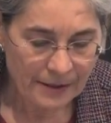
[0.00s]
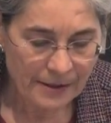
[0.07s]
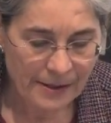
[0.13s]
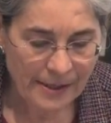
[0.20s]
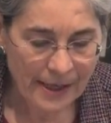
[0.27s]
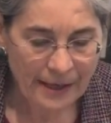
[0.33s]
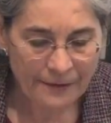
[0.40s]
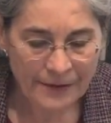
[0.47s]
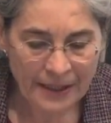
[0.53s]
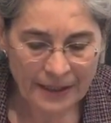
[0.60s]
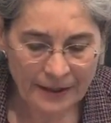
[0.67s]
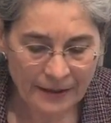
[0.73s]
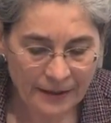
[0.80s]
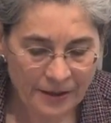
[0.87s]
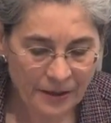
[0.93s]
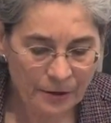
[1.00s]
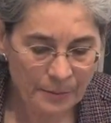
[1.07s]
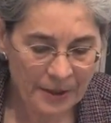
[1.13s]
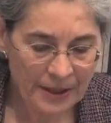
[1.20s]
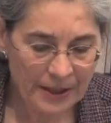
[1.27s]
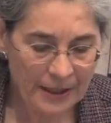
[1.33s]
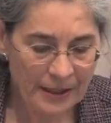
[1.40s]
Savvy
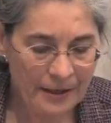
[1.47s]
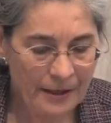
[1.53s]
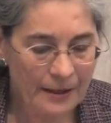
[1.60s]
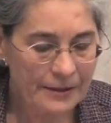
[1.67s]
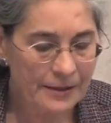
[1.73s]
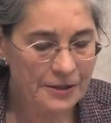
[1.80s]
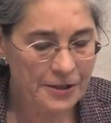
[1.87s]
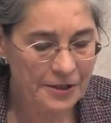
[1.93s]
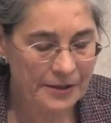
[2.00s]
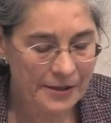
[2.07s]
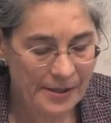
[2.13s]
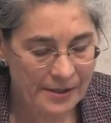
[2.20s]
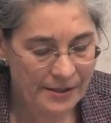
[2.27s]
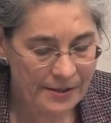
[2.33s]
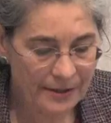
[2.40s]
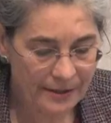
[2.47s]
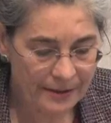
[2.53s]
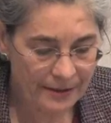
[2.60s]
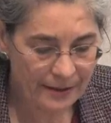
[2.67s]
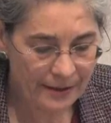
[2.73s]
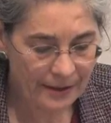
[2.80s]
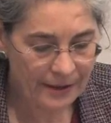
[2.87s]
human ecologists,
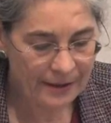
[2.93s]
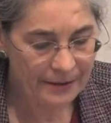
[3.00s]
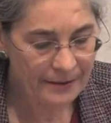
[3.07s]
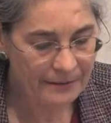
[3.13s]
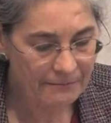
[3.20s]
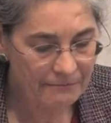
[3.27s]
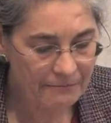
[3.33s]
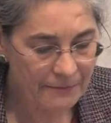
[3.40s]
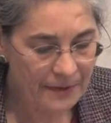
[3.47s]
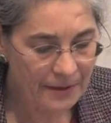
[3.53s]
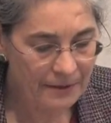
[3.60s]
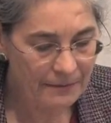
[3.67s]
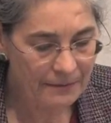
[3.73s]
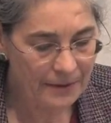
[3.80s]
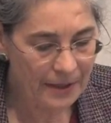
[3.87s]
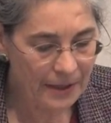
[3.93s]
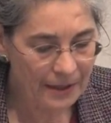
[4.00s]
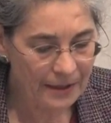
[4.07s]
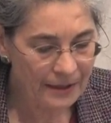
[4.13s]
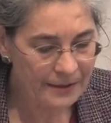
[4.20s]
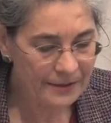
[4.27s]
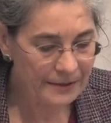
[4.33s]
an uh,
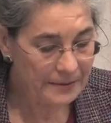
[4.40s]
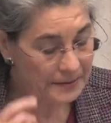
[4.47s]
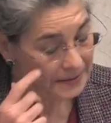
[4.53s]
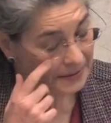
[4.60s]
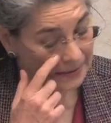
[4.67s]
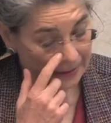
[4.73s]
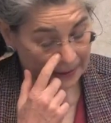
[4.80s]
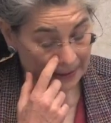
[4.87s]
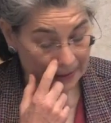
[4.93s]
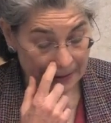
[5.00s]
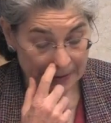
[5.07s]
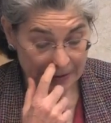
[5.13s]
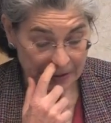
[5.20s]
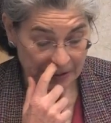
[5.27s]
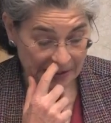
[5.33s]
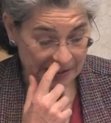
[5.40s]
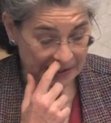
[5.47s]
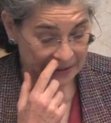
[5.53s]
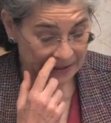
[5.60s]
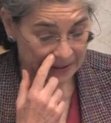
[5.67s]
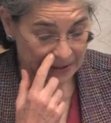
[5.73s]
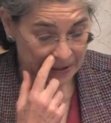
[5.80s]
uh, ecologist
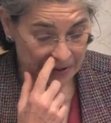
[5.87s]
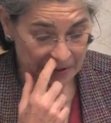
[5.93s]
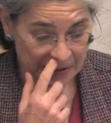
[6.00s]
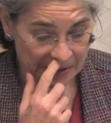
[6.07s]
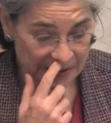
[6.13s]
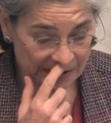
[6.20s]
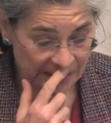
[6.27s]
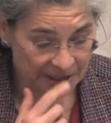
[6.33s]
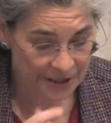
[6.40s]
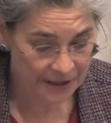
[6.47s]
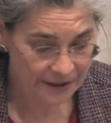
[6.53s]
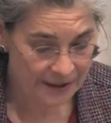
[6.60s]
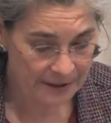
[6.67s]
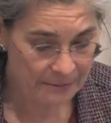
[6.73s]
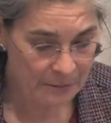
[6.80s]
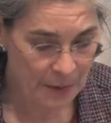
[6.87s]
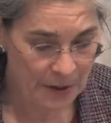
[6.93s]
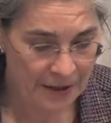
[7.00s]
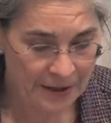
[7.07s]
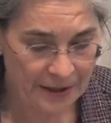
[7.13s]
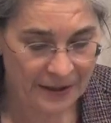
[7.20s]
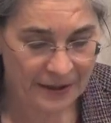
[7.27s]
and a journalist, Gerry
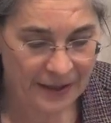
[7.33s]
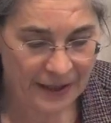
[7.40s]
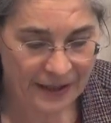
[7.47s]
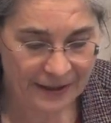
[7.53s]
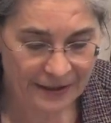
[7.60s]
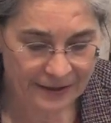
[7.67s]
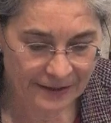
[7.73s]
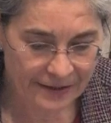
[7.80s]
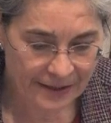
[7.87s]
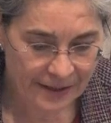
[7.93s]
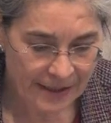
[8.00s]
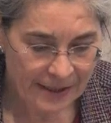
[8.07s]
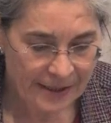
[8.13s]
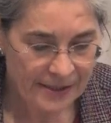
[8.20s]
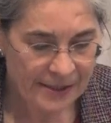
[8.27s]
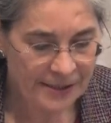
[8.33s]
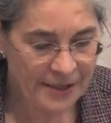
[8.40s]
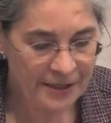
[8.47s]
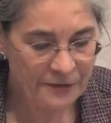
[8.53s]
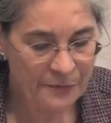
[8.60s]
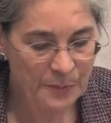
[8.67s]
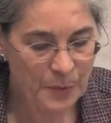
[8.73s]
Marten and
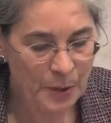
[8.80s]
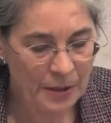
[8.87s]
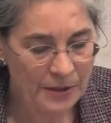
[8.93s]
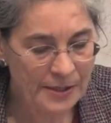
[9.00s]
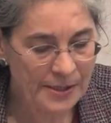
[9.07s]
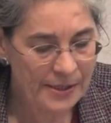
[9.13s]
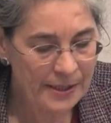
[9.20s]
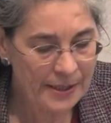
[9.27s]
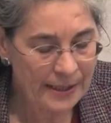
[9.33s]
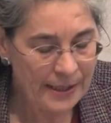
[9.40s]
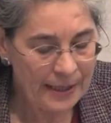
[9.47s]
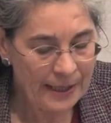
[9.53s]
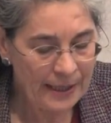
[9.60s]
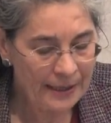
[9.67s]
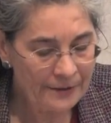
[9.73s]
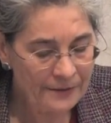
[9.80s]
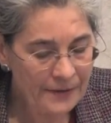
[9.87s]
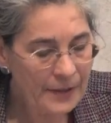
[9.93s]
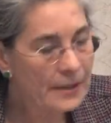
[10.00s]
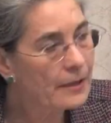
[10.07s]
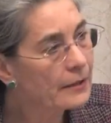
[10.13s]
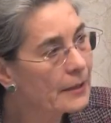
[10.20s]
Steve Brooks, have
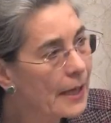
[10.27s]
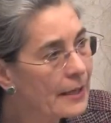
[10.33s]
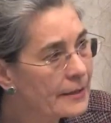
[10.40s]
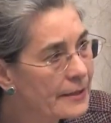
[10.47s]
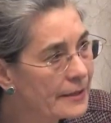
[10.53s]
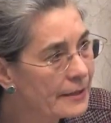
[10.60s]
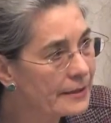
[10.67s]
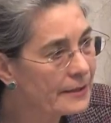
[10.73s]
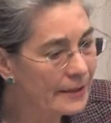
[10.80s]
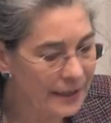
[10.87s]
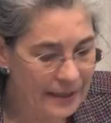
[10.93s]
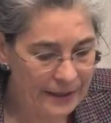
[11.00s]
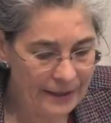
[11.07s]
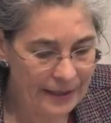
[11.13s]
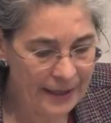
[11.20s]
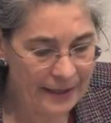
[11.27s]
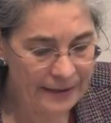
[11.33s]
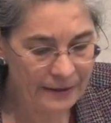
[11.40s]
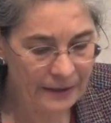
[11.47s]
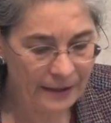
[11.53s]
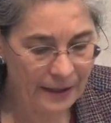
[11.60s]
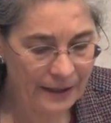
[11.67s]
collected and
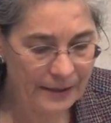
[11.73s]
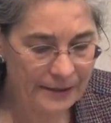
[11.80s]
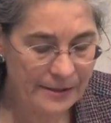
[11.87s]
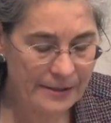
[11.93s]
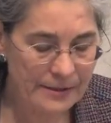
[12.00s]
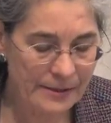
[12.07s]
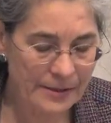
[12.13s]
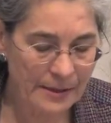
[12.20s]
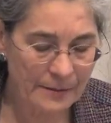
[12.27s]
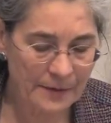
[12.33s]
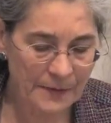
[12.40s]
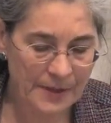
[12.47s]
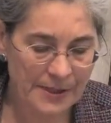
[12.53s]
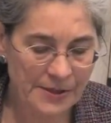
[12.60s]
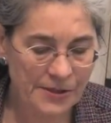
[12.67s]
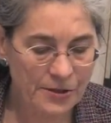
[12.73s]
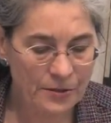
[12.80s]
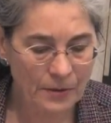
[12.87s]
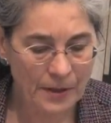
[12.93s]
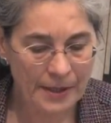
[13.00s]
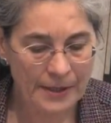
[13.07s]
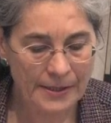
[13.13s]
analyzed some of these
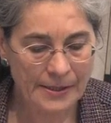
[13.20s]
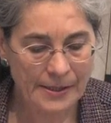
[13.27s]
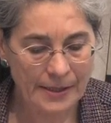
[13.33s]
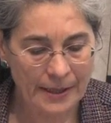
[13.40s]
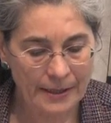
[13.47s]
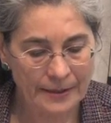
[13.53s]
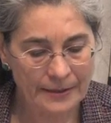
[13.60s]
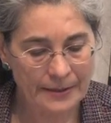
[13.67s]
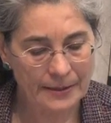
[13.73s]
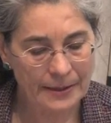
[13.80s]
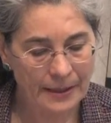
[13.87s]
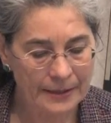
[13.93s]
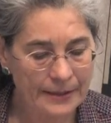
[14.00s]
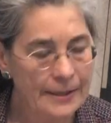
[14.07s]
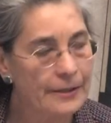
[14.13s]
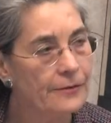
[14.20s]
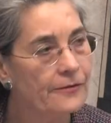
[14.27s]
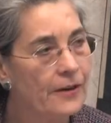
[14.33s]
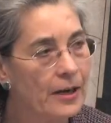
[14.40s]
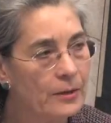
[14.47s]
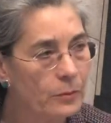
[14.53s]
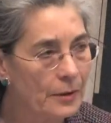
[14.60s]
stories and
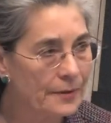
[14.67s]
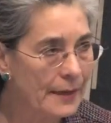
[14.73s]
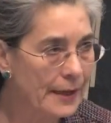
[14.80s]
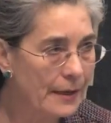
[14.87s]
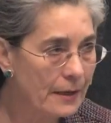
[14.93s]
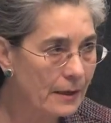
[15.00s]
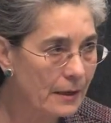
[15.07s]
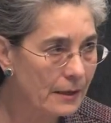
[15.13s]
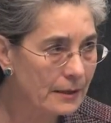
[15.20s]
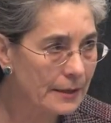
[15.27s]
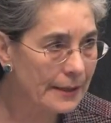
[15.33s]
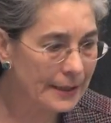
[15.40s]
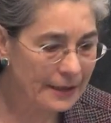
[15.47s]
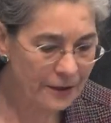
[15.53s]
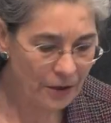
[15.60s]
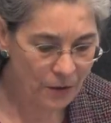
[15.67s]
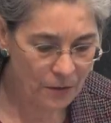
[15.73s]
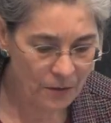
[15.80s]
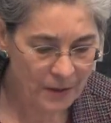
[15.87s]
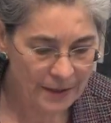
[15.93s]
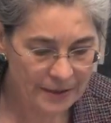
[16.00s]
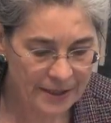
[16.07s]
identified what they call
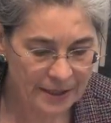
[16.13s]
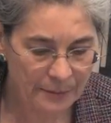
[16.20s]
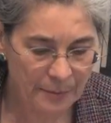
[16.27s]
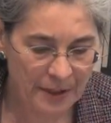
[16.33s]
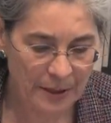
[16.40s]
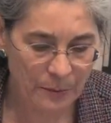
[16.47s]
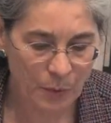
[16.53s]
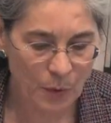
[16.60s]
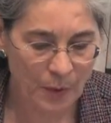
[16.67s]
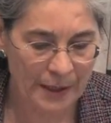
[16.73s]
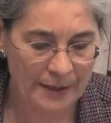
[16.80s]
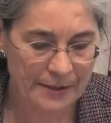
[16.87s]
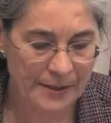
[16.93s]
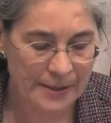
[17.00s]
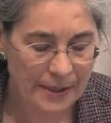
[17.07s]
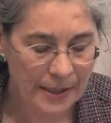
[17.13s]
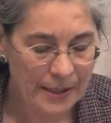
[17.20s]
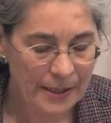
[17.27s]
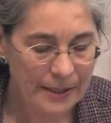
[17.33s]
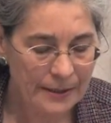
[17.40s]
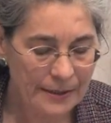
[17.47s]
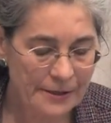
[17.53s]
eco tipping points.
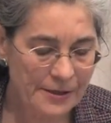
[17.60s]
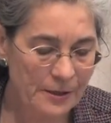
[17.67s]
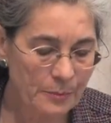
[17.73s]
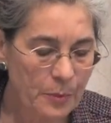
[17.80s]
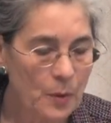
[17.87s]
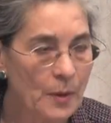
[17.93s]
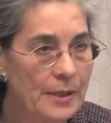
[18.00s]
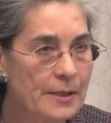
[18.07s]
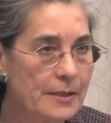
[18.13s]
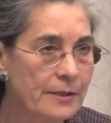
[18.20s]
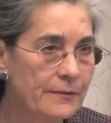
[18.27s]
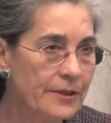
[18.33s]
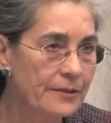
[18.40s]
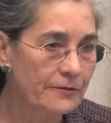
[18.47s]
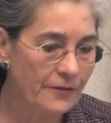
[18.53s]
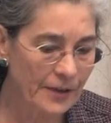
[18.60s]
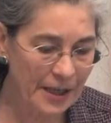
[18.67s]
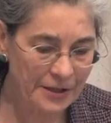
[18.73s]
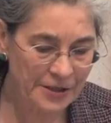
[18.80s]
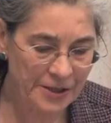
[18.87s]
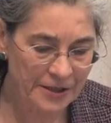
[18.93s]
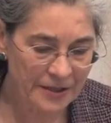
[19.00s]
These are points of
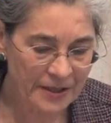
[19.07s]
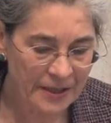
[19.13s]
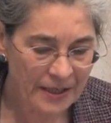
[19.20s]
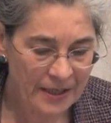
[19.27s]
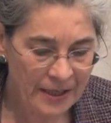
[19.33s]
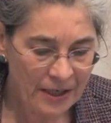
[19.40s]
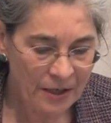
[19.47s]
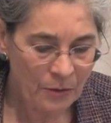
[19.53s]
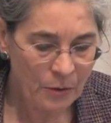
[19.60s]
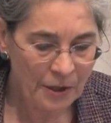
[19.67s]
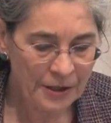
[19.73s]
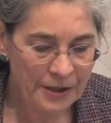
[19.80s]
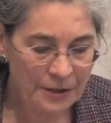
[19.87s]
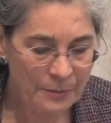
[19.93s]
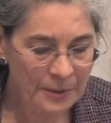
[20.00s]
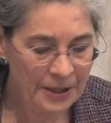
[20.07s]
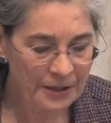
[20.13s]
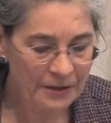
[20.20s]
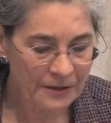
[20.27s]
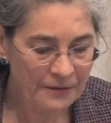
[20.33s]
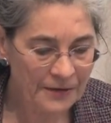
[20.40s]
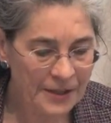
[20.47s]
inflection where human
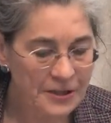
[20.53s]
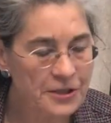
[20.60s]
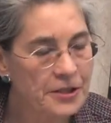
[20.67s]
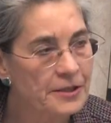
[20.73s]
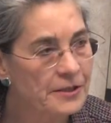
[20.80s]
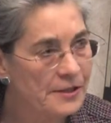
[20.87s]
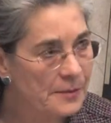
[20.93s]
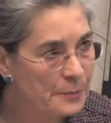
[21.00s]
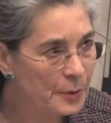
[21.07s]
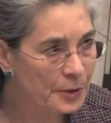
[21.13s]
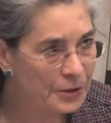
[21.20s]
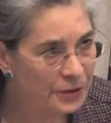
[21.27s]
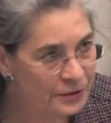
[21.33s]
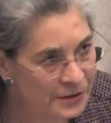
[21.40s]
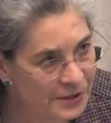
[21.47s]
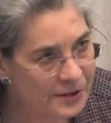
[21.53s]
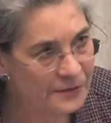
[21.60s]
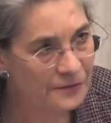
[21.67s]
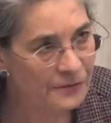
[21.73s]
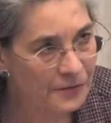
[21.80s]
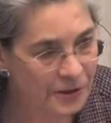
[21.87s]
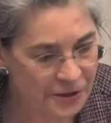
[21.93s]
interventions produced
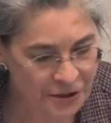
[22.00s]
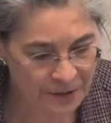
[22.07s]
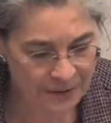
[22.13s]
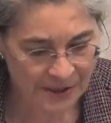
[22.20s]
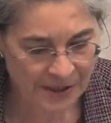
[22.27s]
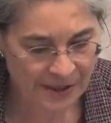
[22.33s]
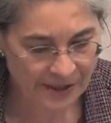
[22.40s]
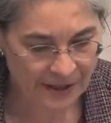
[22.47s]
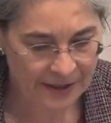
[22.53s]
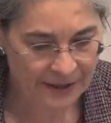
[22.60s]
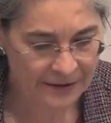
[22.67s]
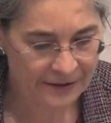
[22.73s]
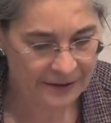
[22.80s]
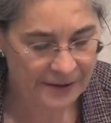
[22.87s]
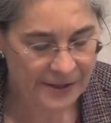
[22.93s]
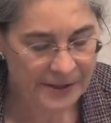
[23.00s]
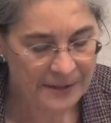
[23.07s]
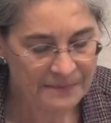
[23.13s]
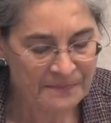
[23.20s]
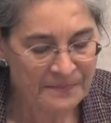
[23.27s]
virtuous cycles.